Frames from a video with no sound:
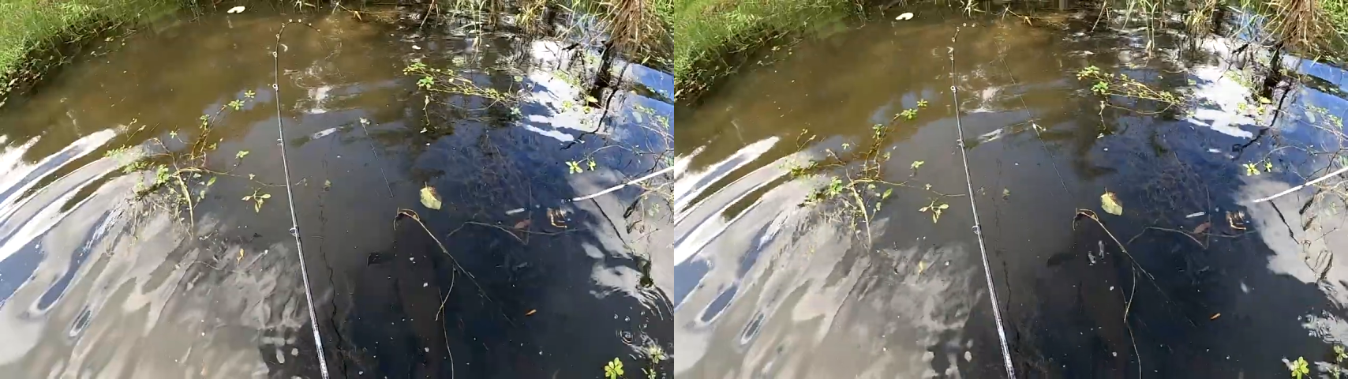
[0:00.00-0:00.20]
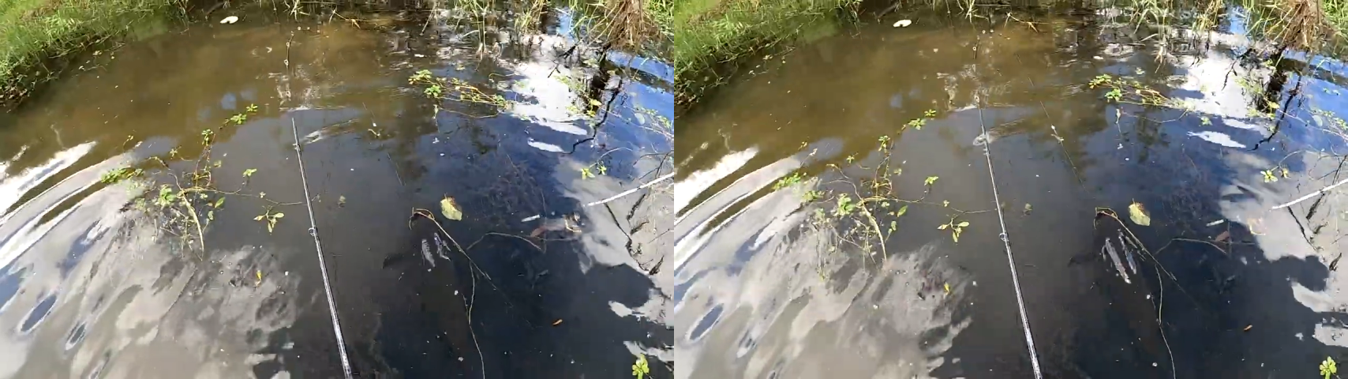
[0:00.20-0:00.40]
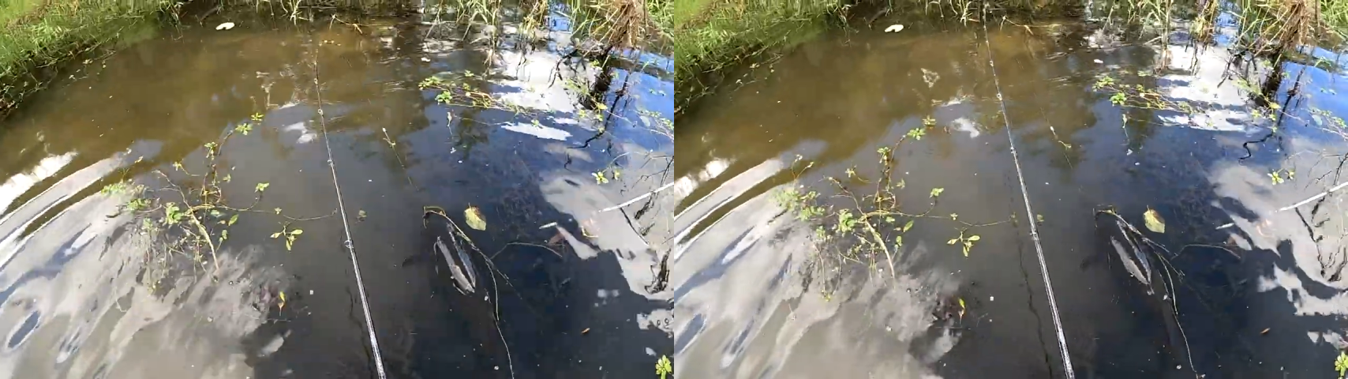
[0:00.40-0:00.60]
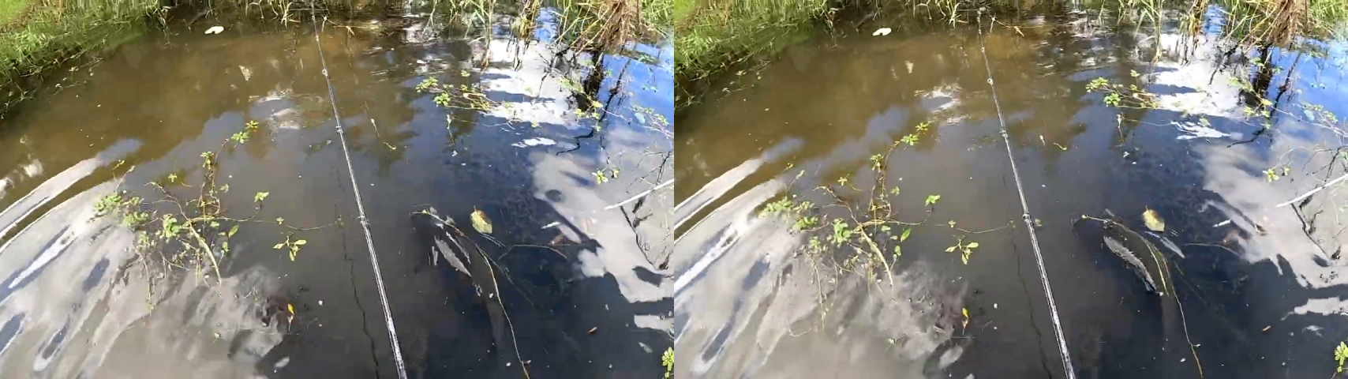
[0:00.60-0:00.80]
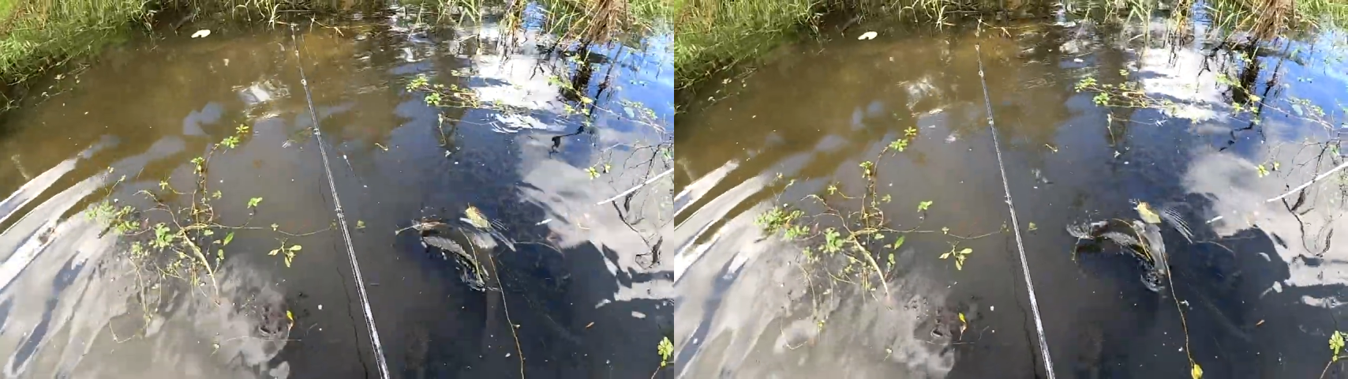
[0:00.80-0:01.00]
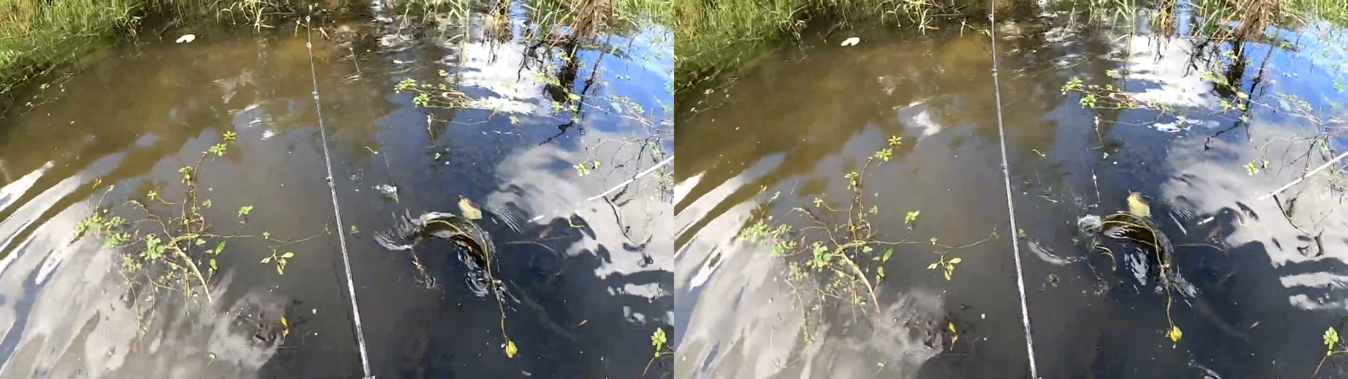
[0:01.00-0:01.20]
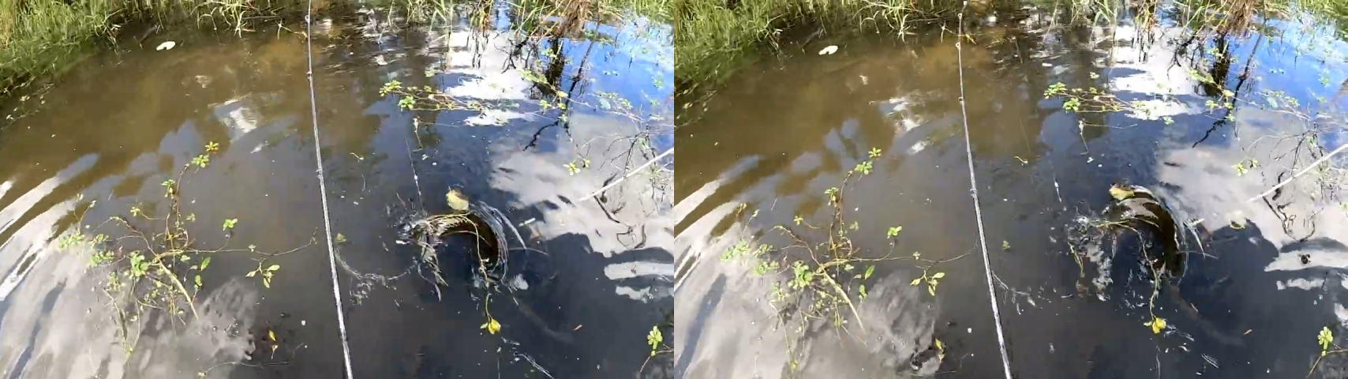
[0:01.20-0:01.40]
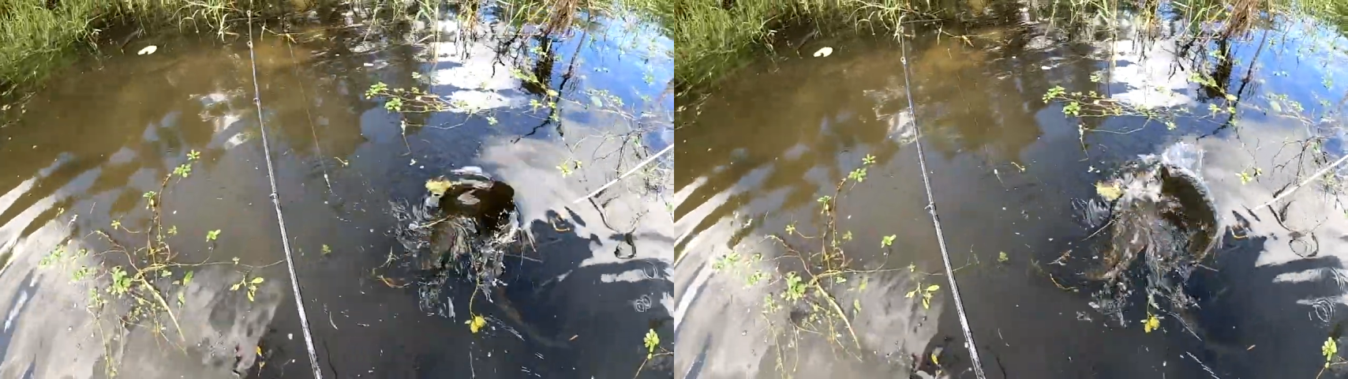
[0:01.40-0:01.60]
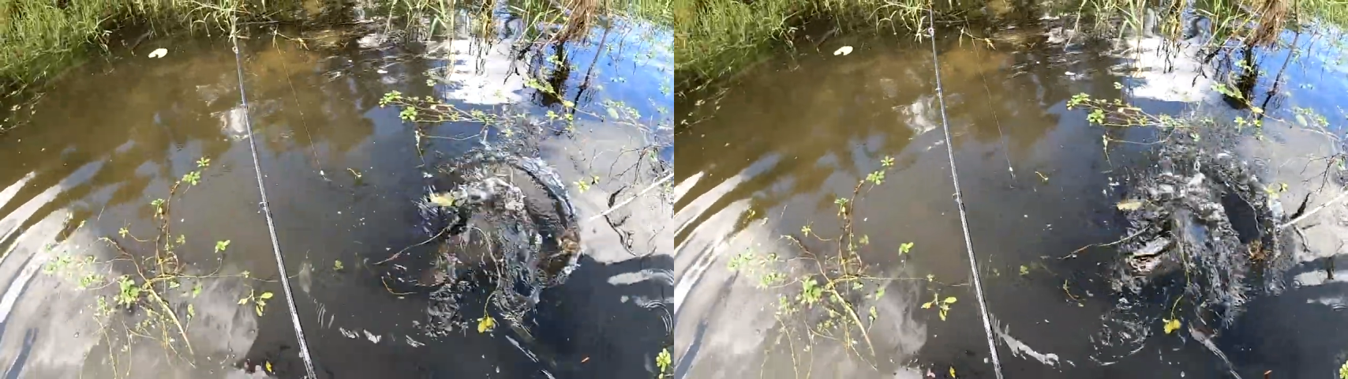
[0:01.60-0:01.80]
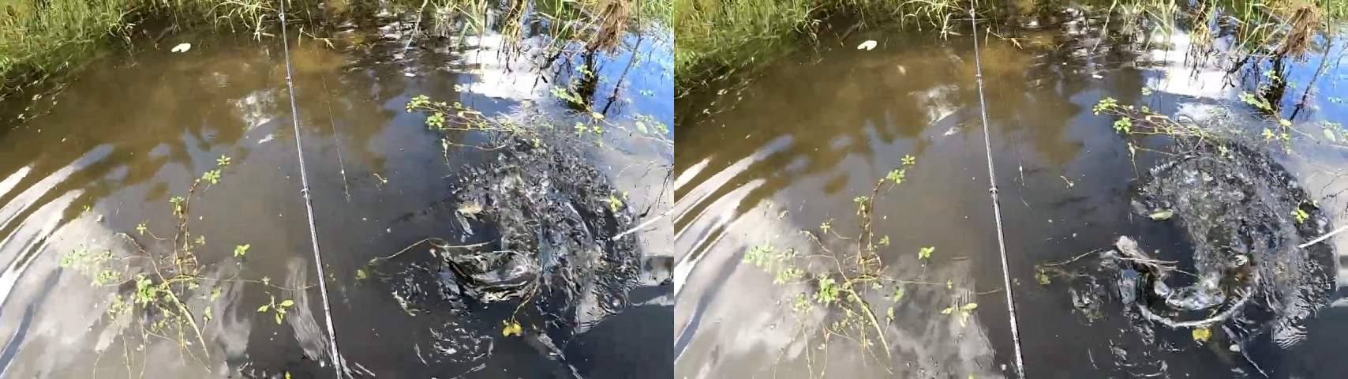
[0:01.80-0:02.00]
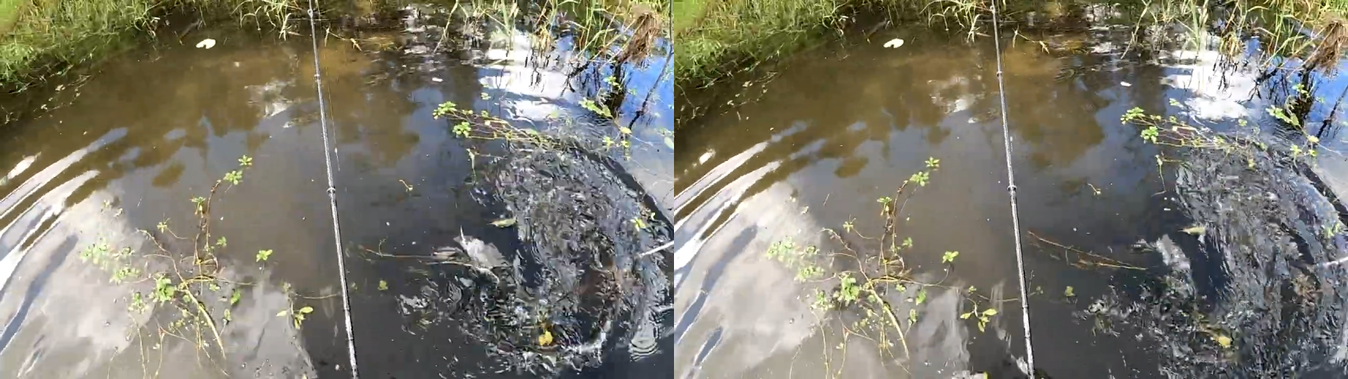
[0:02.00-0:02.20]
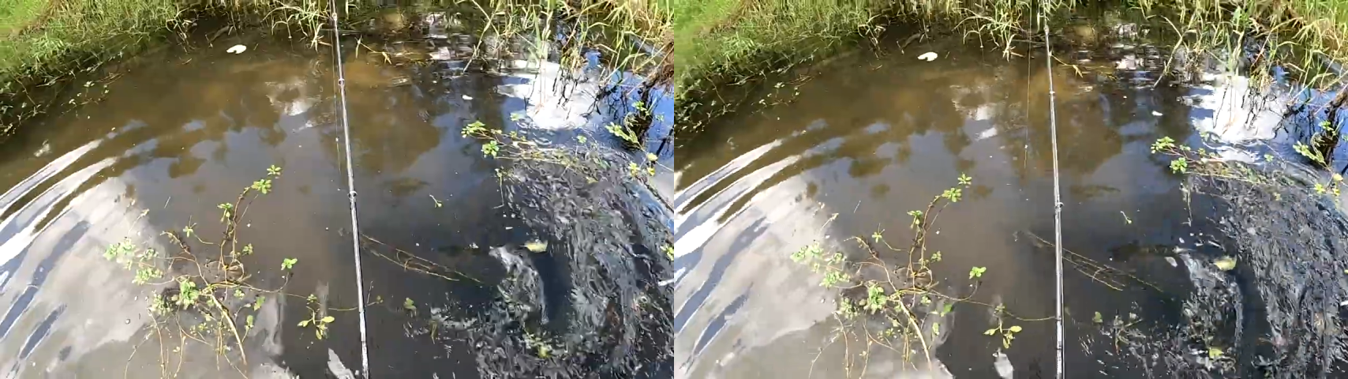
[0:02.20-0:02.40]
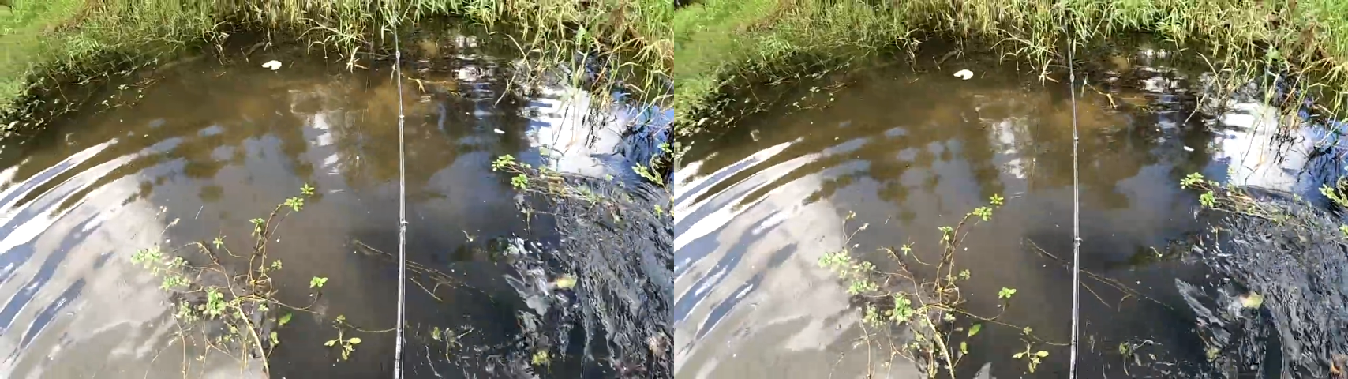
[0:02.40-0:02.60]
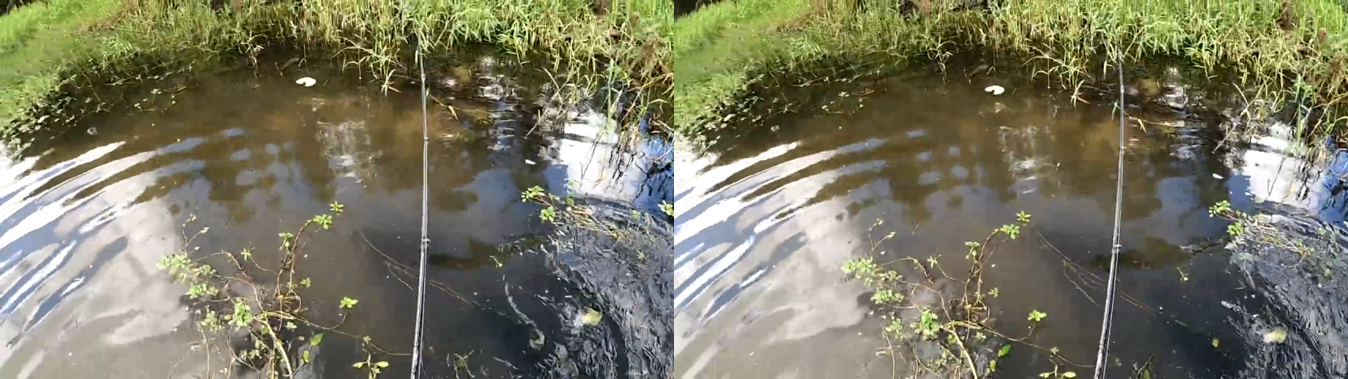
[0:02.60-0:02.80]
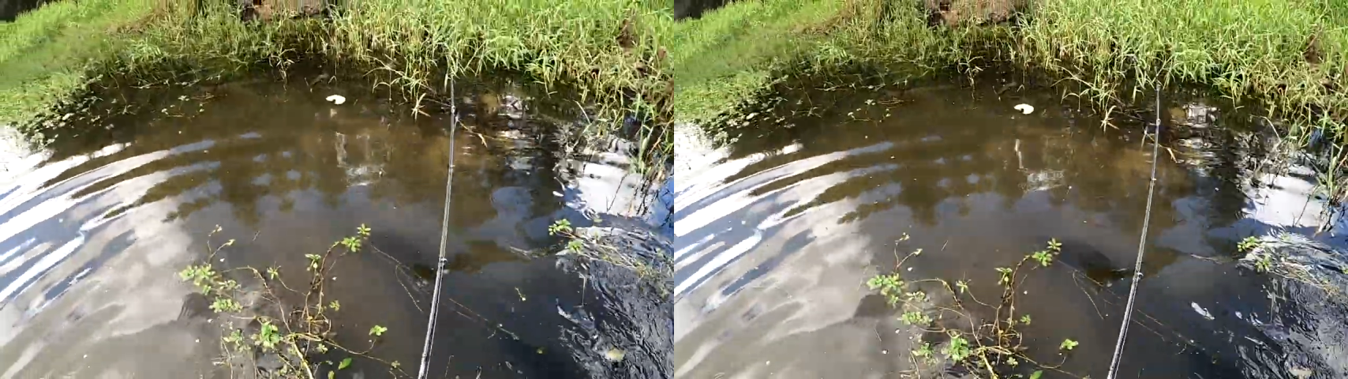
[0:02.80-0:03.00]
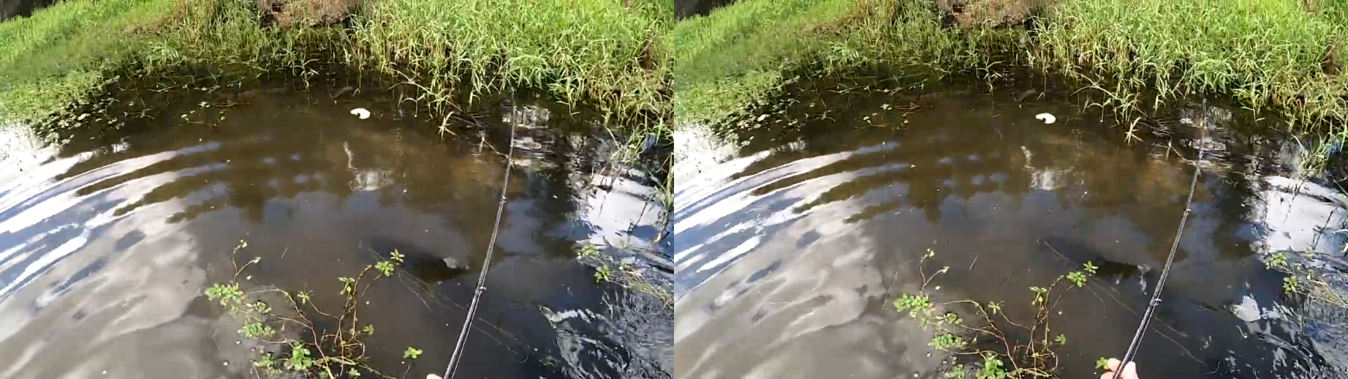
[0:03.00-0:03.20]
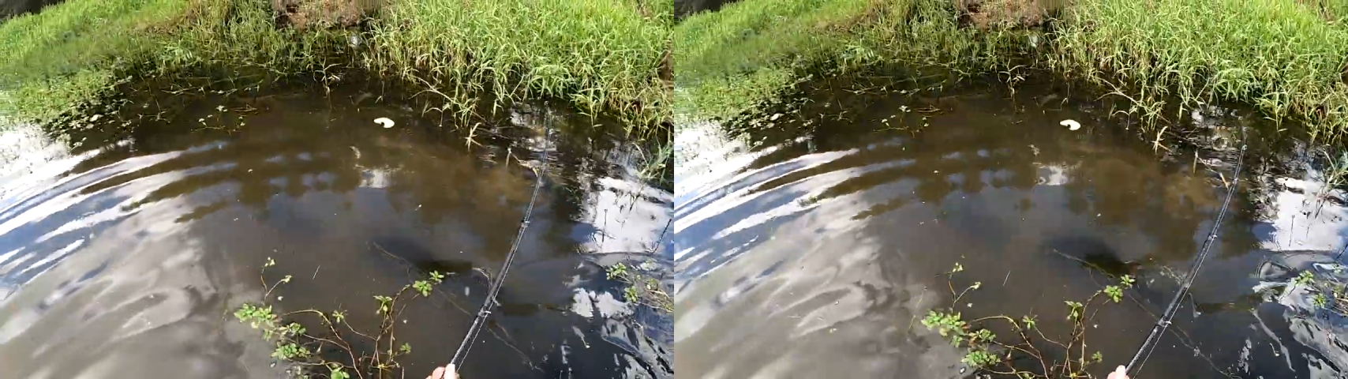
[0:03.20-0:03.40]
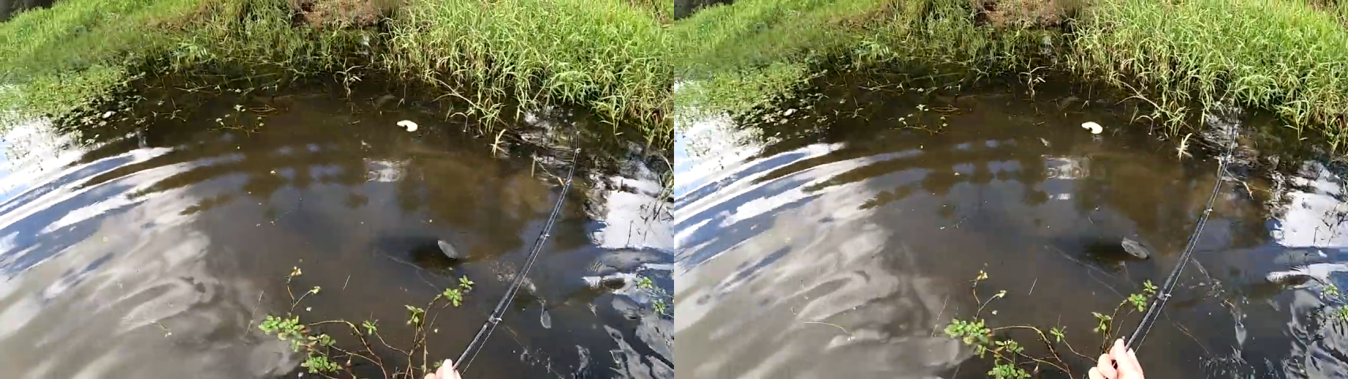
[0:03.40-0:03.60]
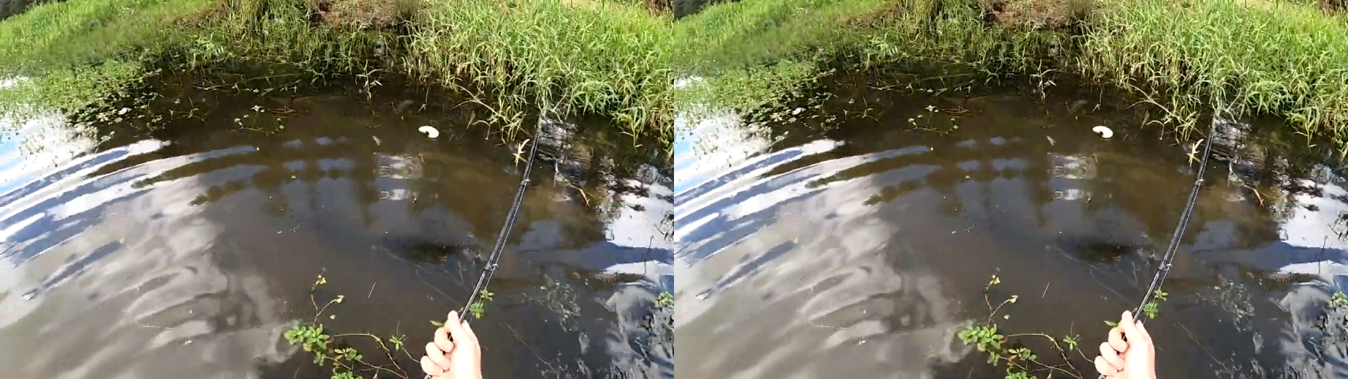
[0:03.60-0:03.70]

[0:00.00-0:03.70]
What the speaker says: [unreadable: no face in view]